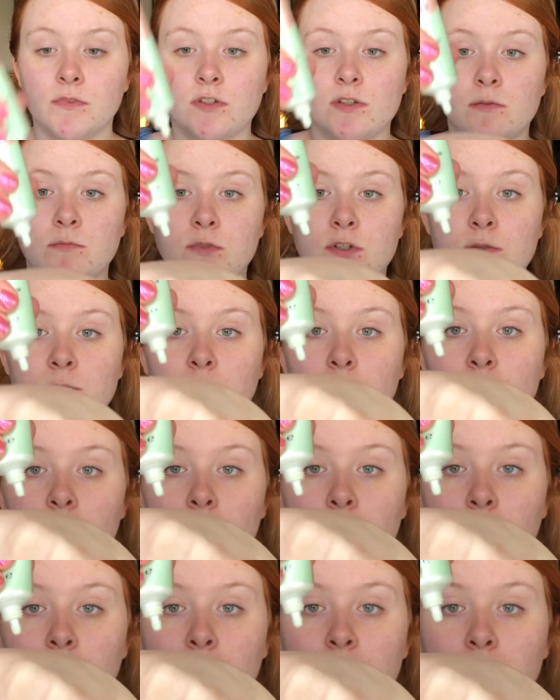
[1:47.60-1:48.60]
So I'm just
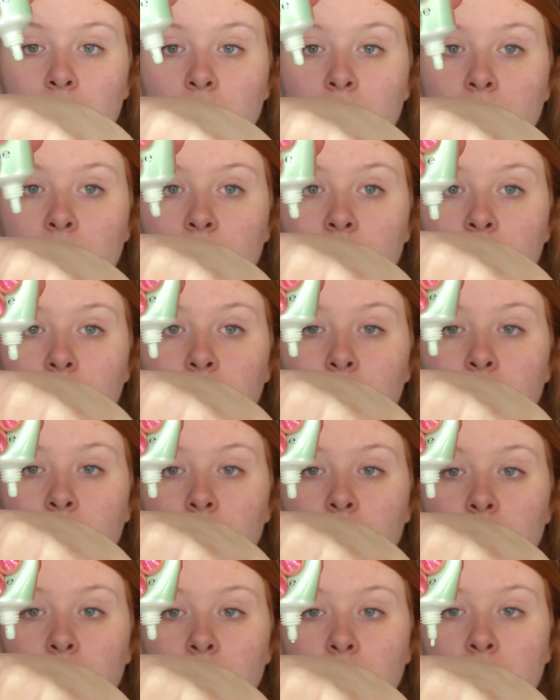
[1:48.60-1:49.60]
popping a little bit
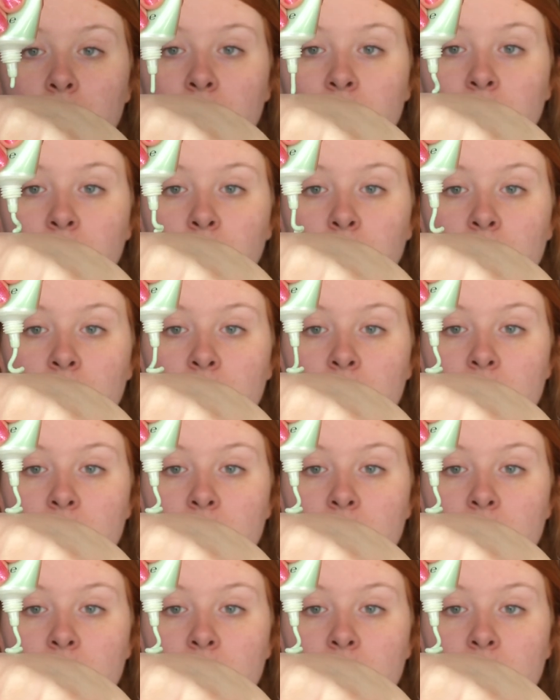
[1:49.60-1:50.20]
on the back of my